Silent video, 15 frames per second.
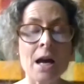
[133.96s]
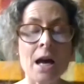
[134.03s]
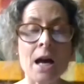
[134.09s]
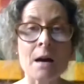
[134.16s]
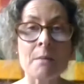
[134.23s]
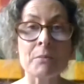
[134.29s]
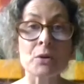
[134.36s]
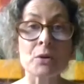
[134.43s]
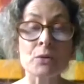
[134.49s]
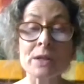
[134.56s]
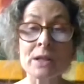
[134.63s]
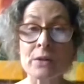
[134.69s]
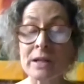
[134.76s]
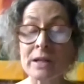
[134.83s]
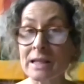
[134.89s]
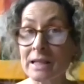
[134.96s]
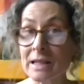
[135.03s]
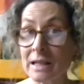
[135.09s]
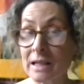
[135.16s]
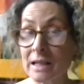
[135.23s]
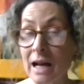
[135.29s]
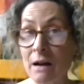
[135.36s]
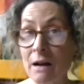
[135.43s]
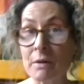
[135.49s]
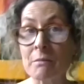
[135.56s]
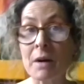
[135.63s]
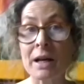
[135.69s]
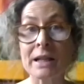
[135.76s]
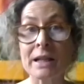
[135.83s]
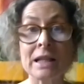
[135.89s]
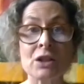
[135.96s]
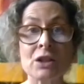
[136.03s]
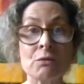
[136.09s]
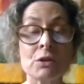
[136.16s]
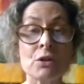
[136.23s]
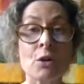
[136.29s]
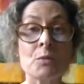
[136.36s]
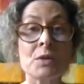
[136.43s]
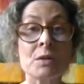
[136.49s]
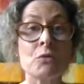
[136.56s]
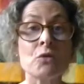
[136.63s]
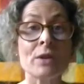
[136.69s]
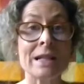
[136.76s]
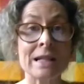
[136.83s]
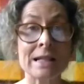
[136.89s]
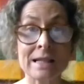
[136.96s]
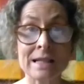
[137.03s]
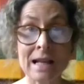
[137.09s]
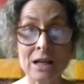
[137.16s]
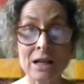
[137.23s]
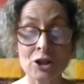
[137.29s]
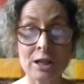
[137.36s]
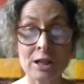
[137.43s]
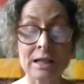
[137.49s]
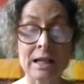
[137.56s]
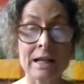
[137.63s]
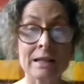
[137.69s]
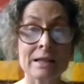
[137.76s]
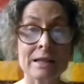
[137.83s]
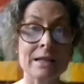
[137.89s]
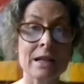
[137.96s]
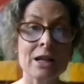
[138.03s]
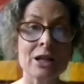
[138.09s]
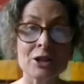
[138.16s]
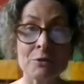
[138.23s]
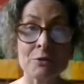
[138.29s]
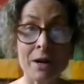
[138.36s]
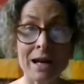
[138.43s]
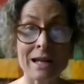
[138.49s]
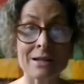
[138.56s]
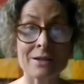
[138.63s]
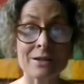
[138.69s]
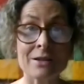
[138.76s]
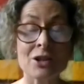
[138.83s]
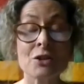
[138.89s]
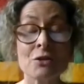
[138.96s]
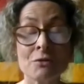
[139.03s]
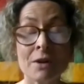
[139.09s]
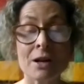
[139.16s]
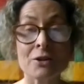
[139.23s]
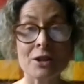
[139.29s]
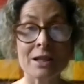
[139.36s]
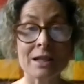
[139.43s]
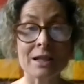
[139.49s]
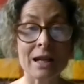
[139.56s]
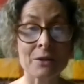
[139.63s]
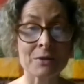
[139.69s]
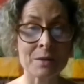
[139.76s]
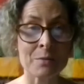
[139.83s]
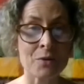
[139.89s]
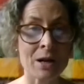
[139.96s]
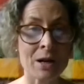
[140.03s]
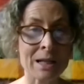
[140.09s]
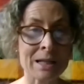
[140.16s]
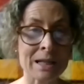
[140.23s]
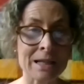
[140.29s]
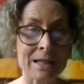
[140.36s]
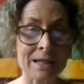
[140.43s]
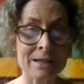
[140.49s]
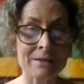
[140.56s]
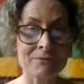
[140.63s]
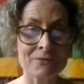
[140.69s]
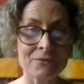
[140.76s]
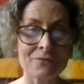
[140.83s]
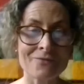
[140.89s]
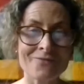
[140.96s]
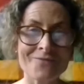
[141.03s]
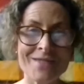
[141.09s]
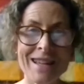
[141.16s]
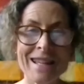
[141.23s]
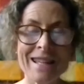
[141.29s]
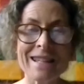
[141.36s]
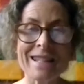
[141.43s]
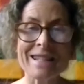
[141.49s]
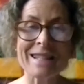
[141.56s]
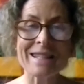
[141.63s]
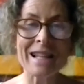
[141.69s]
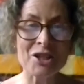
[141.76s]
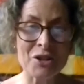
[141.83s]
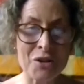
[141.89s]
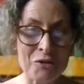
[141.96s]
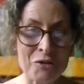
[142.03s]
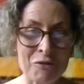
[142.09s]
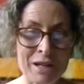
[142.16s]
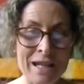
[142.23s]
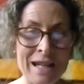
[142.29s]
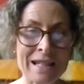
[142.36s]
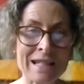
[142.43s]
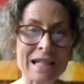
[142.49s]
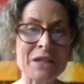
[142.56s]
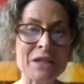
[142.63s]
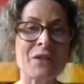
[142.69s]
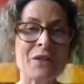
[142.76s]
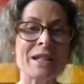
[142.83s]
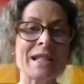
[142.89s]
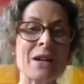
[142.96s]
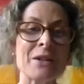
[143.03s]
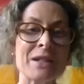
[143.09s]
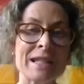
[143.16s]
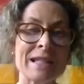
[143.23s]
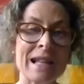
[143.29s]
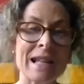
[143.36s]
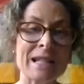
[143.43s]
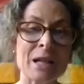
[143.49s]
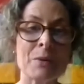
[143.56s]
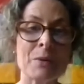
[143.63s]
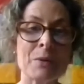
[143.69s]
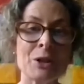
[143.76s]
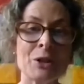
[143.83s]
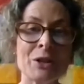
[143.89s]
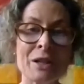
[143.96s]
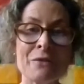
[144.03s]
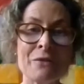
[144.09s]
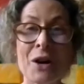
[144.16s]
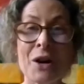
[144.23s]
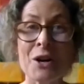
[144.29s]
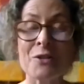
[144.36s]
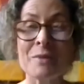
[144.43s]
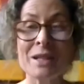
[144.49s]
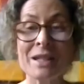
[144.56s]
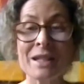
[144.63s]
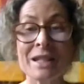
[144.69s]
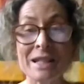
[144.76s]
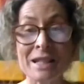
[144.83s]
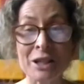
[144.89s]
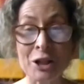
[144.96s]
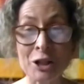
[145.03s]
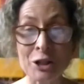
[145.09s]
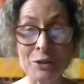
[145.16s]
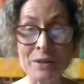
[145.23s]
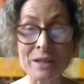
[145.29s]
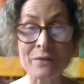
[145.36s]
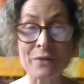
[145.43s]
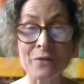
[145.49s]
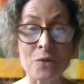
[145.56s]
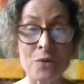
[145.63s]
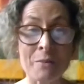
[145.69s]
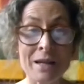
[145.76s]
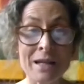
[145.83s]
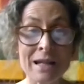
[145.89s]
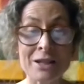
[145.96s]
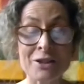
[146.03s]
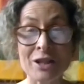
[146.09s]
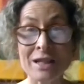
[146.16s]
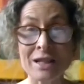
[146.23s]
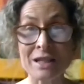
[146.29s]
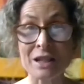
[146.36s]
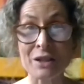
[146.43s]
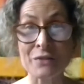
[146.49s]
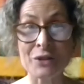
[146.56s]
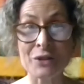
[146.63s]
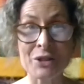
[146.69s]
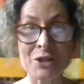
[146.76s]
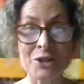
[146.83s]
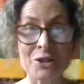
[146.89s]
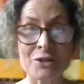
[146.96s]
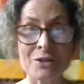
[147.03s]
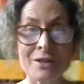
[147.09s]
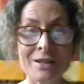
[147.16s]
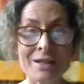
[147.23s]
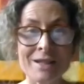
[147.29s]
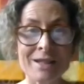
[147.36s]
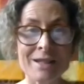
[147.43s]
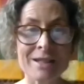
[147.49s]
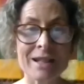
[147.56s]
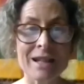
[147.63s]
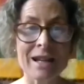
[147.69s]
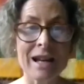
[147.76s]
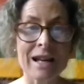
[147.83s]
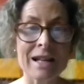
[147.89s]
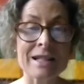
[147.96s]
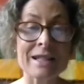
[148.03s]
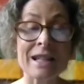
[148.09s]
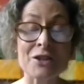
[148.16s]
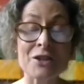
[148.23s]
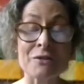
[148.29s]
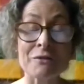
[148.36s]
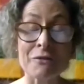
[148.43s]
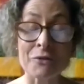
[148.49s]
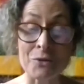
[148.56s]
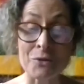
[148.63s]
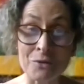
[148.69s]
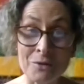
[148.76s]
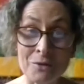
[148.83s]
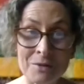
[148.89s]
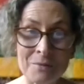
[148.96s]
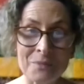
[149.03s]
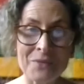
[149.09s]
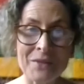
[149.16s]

but also consider how we might need to adopt a more intersectional lens to our gender equity practice. Section 3 identifies how to set up a learning environment that is inclusive of women and gender diverse students. Section 4